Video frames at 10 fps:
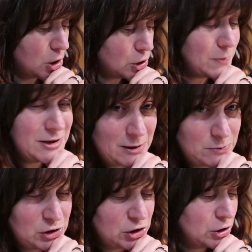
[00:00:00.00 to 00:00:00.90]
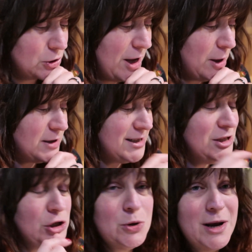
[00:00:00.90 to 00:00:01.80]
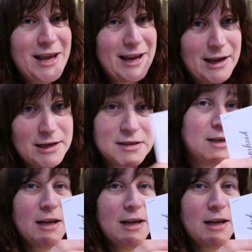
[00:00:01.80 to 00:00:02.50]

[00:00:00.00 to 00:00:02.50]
So I'm tempted to do that because I do like it.